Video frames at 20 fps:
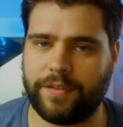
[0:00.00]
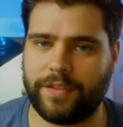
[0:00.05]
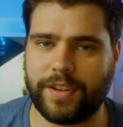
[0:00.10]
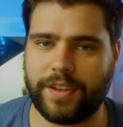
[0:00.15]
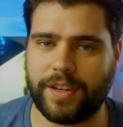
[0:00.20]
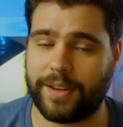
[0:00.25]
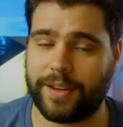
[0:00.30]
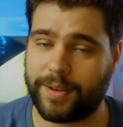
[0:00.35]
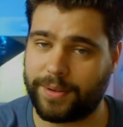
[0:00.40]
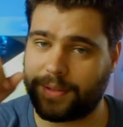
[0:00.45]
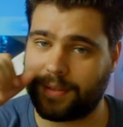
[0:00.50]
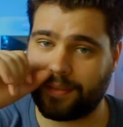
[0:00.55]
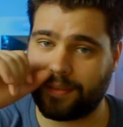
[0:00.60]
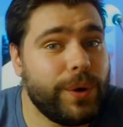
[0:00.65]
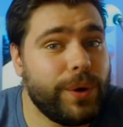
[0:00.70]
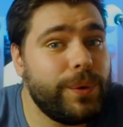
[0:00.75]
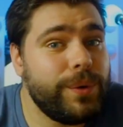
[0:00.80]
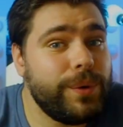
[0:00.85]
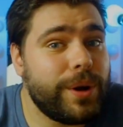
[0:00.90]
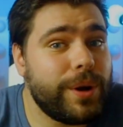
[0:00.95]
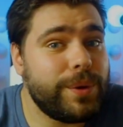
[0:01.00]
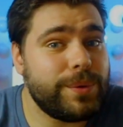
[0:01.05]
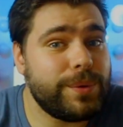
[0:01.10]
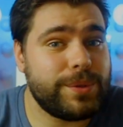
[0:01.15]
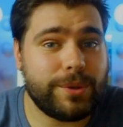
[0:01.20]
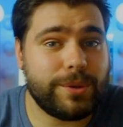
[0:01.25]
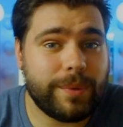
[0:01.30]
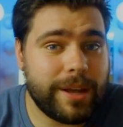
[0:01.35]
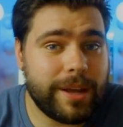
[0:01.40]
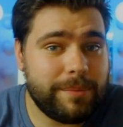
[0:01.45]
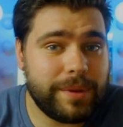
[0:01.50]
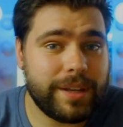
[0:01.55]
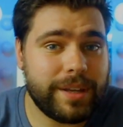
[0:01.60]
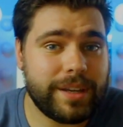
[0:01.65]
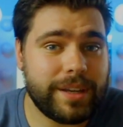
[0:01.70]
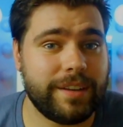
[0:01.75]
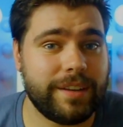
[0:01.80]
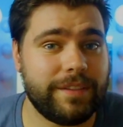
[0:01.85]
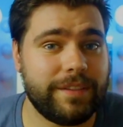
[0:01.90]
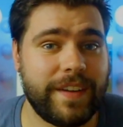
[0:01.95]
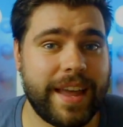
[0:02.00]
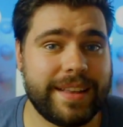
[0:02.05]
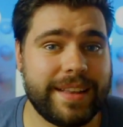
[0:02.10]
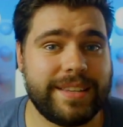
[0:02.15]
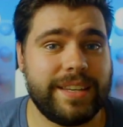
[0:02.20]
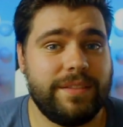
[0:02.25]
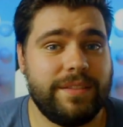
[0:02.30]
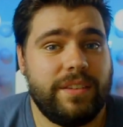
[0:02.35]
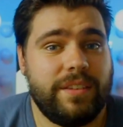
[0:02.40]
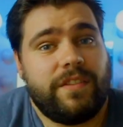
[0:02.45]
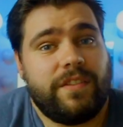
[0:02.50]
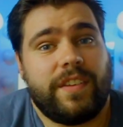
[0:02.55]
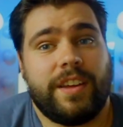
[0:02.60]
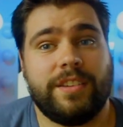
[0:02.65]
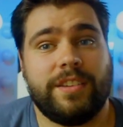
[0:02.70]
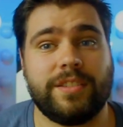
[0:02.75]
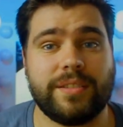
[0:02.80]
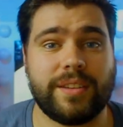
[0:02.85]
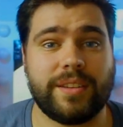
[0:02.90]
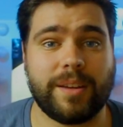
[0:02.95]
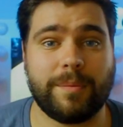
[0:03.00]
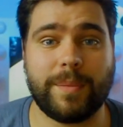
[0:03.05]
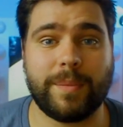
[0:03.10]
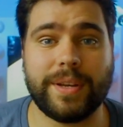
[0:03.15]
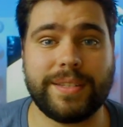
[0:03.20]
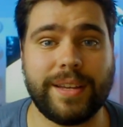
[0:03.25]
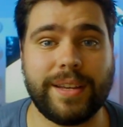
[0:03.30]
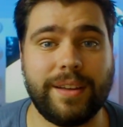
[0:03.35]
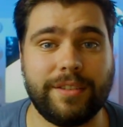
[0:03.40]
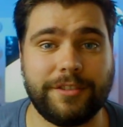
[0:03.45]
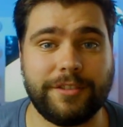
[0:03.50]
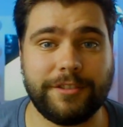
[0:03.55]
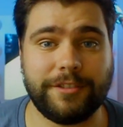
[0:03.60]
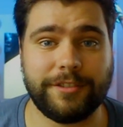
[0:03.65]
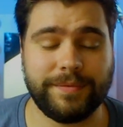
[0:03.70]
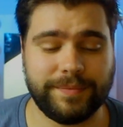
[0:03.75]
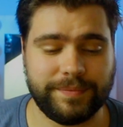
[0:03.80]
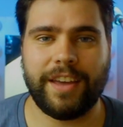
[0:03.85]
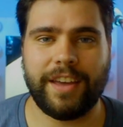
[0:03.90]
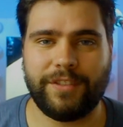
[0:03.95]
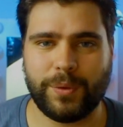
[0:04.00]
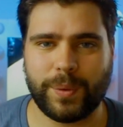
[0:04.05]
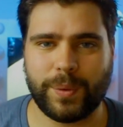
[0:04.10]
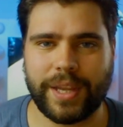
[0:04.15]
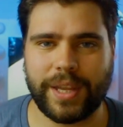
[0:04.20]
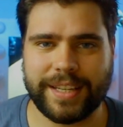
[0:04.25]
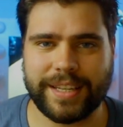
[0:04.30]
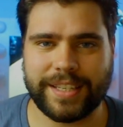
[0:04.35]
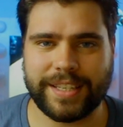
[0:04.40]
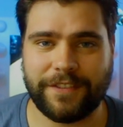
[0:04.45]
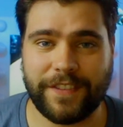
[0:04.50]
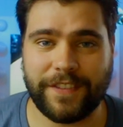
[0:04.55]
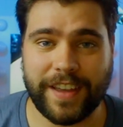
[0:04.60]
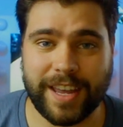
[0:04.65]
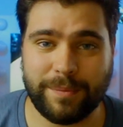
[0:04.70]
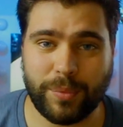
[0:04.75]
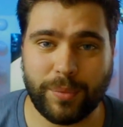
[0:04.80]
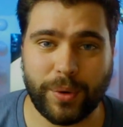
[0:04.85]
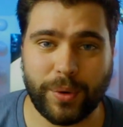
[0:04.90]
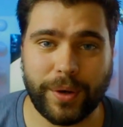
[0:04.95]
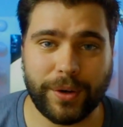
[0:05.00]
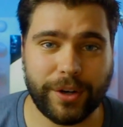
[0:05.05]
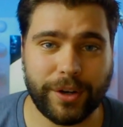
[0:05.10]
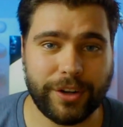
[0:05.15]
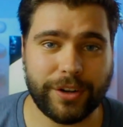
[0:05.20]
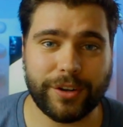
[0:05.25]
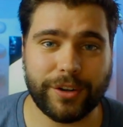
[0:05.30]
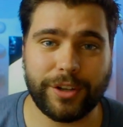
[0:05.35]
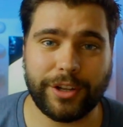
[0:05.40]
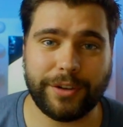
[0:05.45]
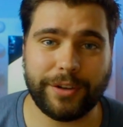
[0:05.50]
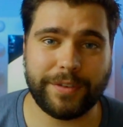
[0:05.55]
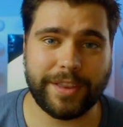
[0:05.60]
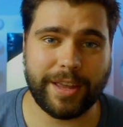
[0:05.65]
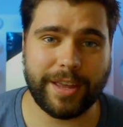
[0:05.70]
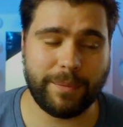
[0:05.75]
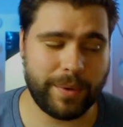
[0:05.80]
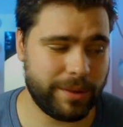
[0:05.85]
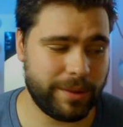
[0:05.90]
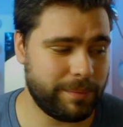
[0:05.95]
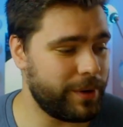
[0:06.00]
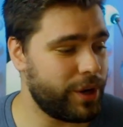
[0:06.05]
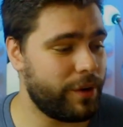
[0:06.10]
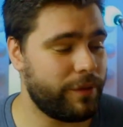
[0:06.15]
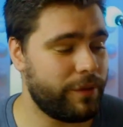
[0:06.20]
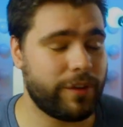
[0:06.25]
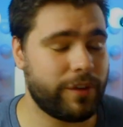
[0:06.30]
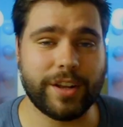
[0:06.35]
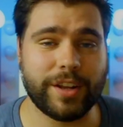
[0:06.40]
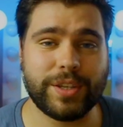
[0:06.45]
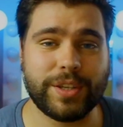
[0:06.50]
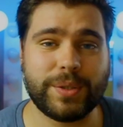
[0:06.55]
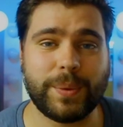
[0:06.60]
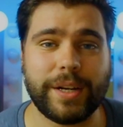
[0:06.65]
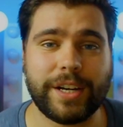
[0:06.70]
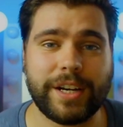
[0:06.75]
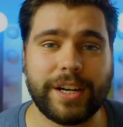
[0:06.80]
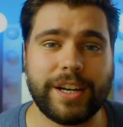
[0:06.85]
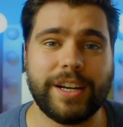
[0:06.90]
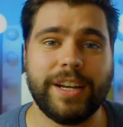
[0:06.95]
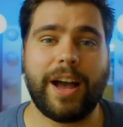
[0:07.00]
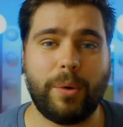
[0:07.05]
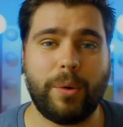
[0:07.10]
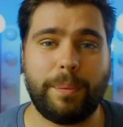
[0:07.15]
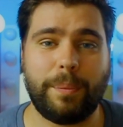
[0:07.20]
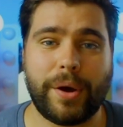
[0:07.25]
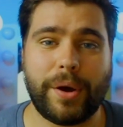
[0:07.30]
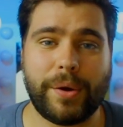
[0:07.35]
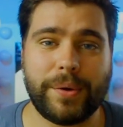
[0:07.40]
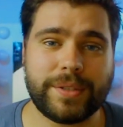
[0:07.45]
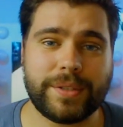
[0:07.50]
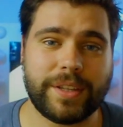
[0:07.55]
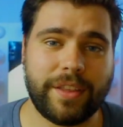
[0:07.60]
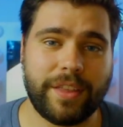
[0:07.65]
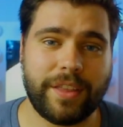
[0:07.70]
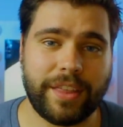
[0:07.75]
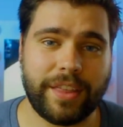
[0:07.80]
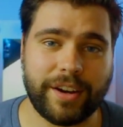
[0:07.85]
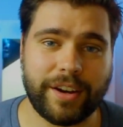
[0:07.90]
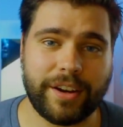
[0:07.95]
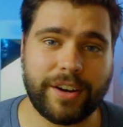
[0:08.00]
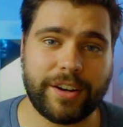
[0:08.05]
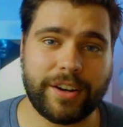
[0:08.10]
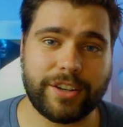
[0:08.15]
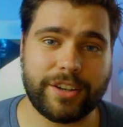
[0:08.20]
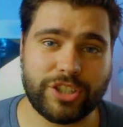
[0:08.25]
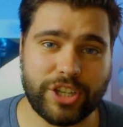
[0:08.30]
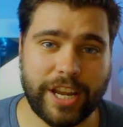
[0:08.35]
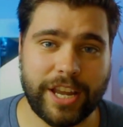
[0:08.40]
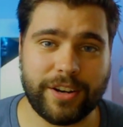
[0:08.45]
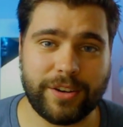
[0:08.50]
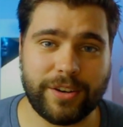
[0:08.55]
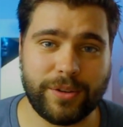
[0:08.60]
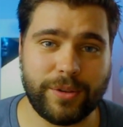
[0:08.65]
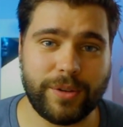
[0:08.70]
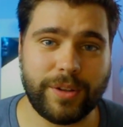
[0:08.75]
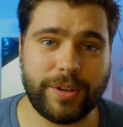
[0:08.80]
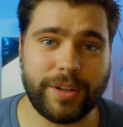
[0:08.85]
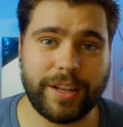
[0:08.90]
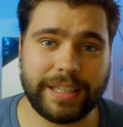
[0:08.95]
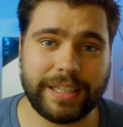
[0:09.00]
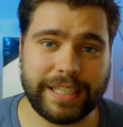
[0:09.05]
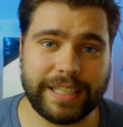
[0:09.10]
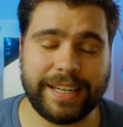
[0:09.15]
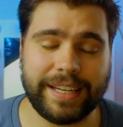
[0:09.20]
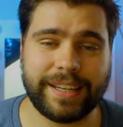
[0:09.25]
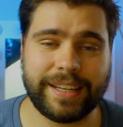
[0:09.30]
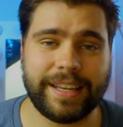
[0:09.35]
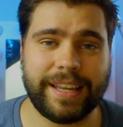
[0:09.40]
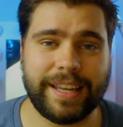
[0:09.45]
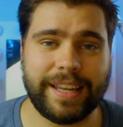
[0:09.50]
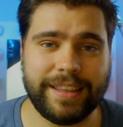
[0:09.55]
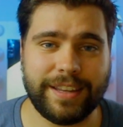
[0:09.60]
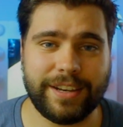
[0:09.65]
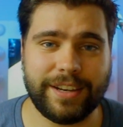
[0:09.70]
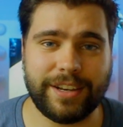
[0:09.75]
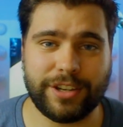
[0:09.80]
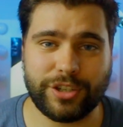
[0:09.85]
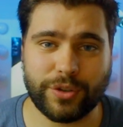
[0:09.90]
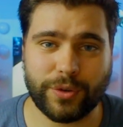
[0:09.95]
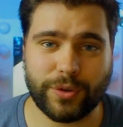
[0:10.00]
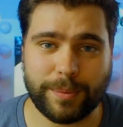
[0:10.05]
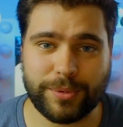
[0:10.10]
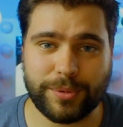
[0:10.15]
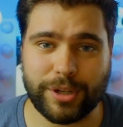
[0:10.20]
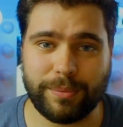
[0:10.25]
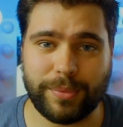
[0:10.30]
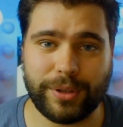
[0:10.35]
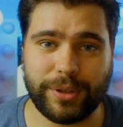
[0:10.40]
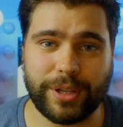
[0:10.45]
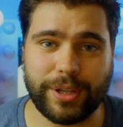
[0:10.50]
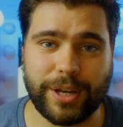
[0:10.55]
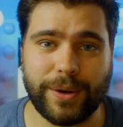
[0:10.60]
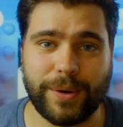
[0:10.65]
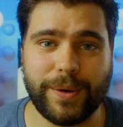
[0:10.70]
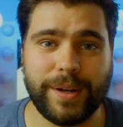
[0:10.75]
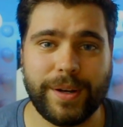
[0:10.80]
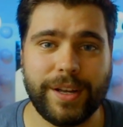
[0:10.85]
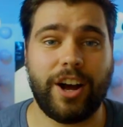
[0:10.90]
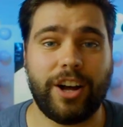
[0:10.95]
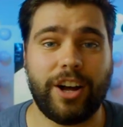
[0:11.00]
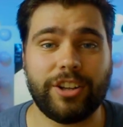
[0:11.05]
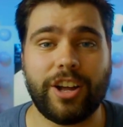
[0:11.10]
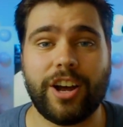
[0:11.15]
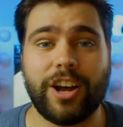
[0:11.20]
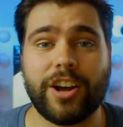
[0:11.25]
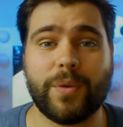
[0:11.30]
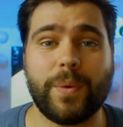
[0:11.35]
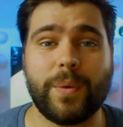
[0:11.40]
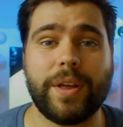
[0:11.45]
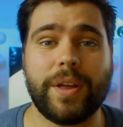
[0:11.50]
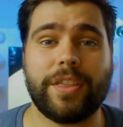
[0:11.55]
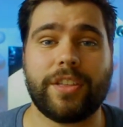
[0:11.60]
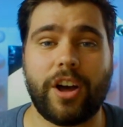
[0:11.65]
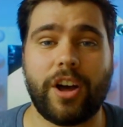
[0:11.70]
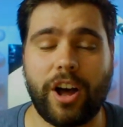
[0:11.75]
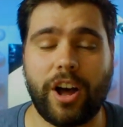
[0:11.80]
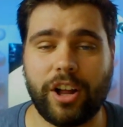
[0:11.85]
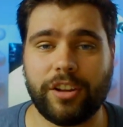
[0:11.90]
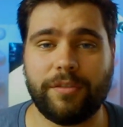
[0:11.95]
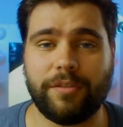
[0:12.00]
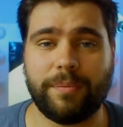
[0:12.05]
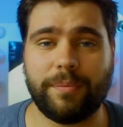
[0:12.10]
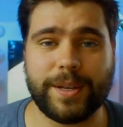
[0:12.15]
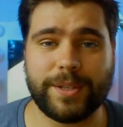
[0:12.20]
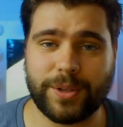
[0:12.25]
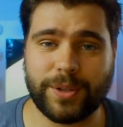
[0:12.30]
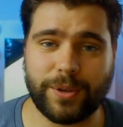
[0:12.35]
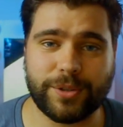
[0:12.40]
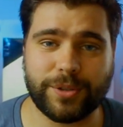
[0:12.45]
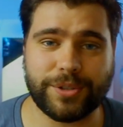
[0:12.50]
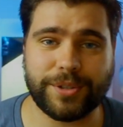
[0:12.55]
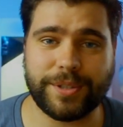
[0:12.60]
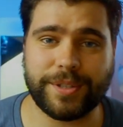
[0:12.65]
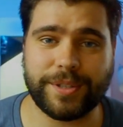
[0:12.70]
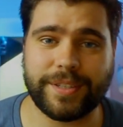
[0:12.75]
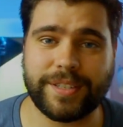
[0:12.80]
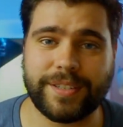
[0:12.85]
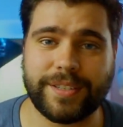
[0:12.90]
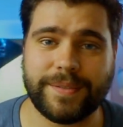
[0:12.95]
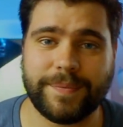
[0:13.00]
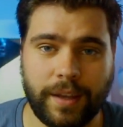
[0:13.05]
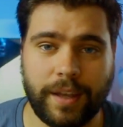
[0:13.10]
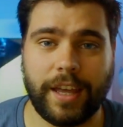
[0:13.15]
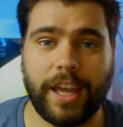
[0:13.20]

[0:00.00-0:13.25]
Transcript: their videos. Who knows, you might be a Fat TV fan just like myself. If you would like to fanboy or girl over them with me over on Twitter, I will post their channel link in the description below, along with all of my socials.